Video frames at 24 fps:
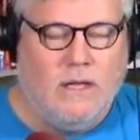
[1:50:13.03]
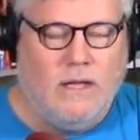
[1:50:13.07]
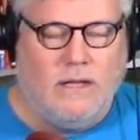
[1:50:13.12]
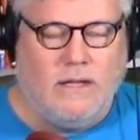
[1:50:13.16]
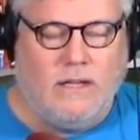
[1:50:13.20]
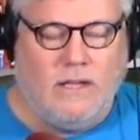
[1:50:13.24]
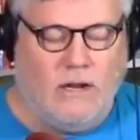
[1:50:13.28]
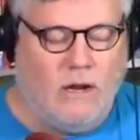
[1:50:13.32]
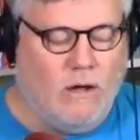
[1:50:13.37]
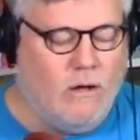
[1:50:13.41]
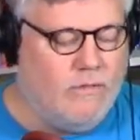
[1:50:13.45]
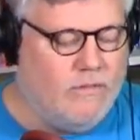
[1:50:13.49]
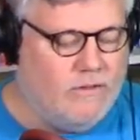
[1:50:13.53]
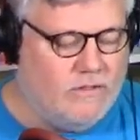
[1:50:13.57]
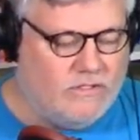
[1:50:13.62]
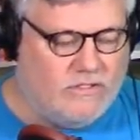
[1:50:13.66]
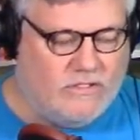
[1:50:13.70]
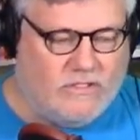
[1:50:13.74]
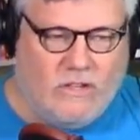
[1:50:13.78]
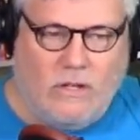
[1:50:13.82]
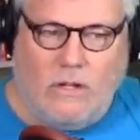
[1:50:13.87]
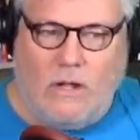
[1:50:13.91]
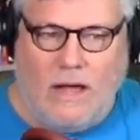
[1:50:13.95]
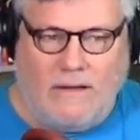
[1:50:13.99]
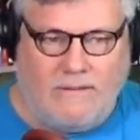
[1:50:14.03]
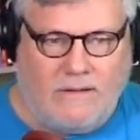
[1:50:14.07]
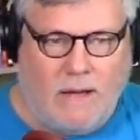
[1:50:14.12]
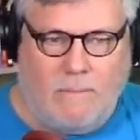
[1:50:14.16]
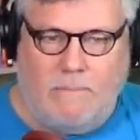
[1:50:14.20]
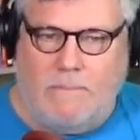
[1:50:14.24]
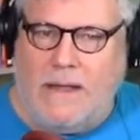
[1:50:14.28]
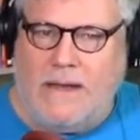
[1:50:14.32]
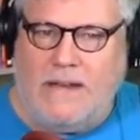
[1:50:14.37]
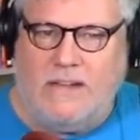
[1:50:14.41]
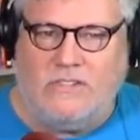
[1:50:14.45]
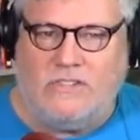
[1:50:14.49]
You know, there's still I got
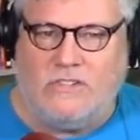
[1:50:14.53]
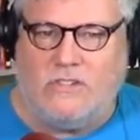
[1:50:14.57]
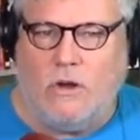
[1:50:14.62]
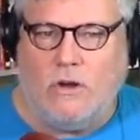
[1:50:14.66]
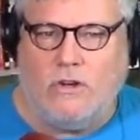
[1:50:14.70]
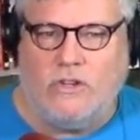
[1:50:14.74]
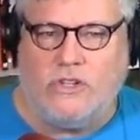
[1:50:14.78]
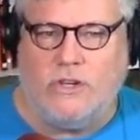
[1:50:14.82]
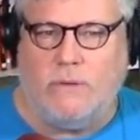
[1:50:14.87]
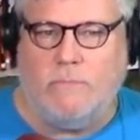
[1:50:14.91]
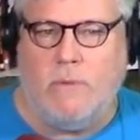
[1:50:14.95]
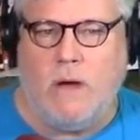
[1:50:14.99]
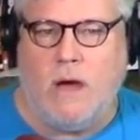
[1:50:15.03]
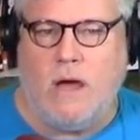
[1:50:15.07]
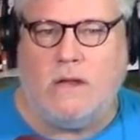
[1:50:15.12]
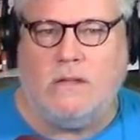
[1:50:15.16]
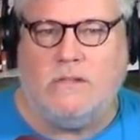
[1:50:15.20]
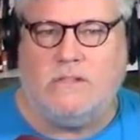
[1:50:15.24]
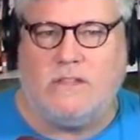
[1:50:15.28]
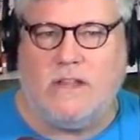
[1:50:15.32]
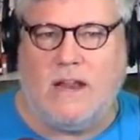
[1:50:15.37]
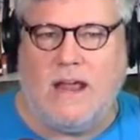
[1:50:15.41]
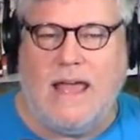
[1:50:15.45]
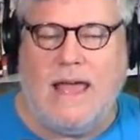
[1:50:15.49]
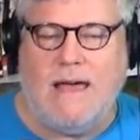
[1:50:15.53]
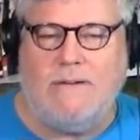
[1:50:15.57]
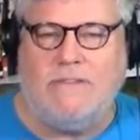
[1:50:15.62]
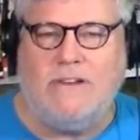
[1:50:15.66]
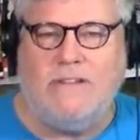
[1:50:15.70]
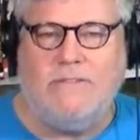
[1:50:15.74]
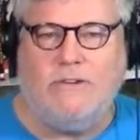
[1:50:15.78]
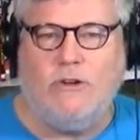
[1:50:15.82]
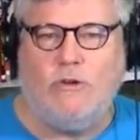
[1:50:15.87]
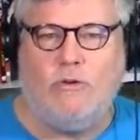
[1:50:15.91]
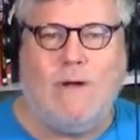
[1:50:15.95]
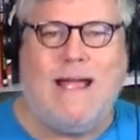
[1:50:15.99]
many starship models that I haven't
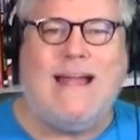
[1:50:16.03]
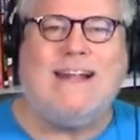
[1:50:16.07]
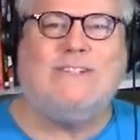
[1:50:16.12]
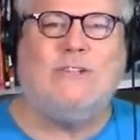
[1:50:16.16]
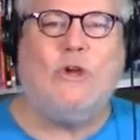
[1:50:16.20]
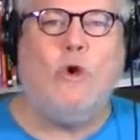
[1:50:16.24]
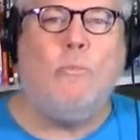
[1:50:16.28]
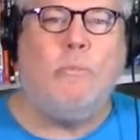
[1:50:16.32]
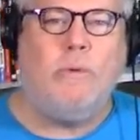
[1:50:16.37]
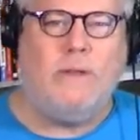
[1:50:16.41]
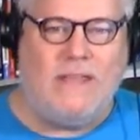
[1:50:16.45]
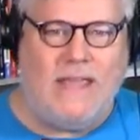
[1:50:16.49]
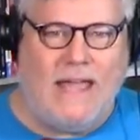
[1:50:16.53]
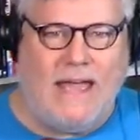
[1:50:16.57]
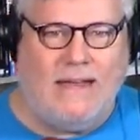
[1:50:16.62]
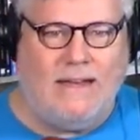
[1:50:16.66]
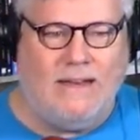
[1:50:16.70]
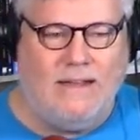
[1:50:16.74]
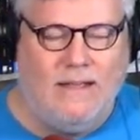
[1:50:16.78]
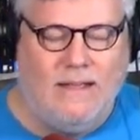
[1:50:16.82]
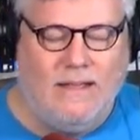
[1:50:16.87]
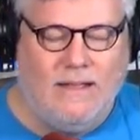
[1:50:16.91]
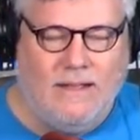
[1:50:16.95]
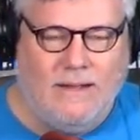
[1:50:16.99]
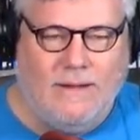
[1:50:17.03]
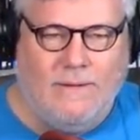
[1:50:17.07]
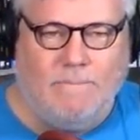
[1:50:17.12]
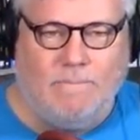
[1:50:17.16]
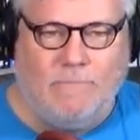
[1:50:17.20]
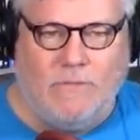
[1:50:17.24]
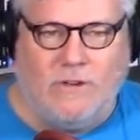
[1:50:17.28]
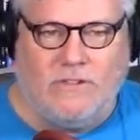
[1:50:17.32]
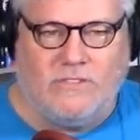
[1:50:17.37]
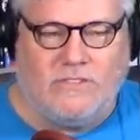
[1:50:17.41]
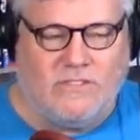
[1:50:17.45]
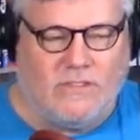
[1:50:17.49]
even cracked open yet.
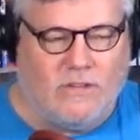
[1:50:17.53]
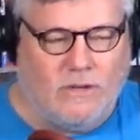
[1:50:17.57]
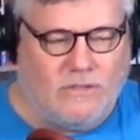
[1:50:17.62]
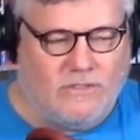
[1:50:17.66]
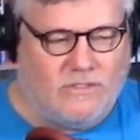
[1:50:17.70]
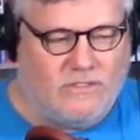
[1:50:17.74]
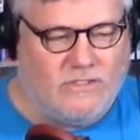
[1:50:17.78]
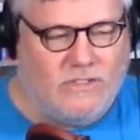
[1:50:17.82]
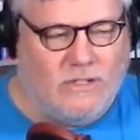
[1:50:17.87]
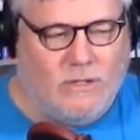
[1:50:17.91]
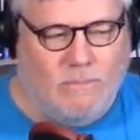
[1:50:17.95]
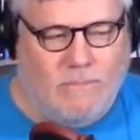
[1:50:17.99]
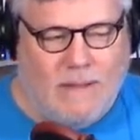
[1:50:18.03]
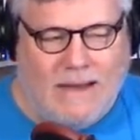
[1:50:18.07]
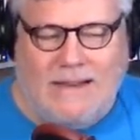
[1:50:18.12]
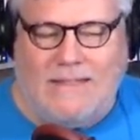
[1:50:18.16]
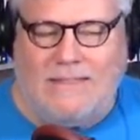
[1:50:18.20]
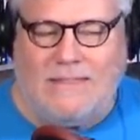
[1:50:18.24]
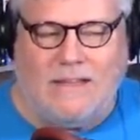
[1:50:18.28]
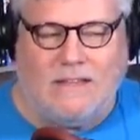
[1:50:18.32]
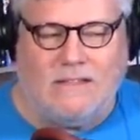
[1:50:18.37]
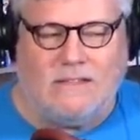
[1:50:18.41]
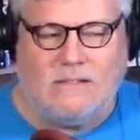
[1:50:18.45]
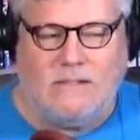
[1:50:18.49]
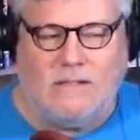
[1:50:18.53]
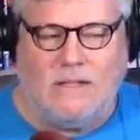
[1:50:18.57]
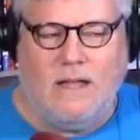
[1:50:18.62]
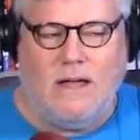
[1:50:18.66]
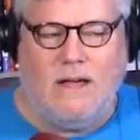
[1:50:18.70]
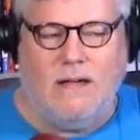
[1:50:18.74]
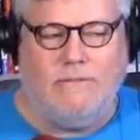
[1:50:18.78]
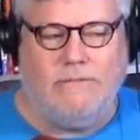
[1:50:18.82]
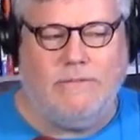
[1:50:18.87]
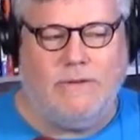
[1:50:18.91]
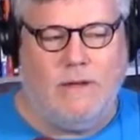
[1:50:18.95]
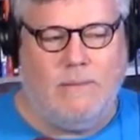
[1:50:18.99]
There's there's still many things to
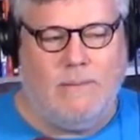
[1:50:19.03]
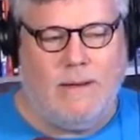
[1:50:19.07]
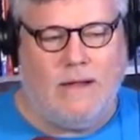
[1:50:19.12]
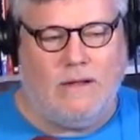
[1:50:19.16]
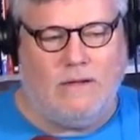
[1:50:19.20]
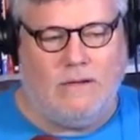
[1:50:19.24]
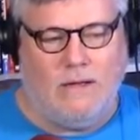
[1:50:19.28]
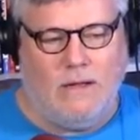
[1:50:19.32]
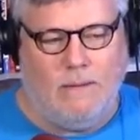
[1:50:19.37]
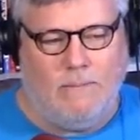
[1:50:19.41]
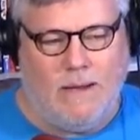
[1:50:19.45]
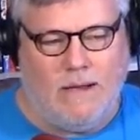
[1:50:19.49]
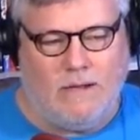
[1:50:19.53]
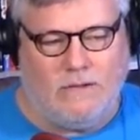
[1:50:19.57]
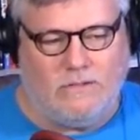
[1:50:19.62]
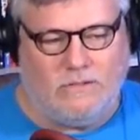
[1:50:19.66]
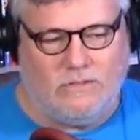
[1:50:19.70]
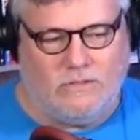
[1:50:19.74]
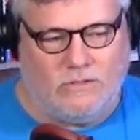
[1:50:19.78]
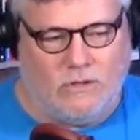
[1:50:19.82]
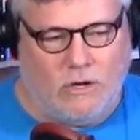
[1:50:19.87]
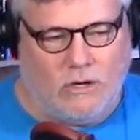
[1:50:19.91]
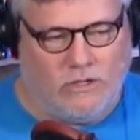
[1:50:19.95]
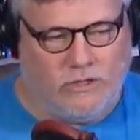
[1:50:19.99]
love about about Star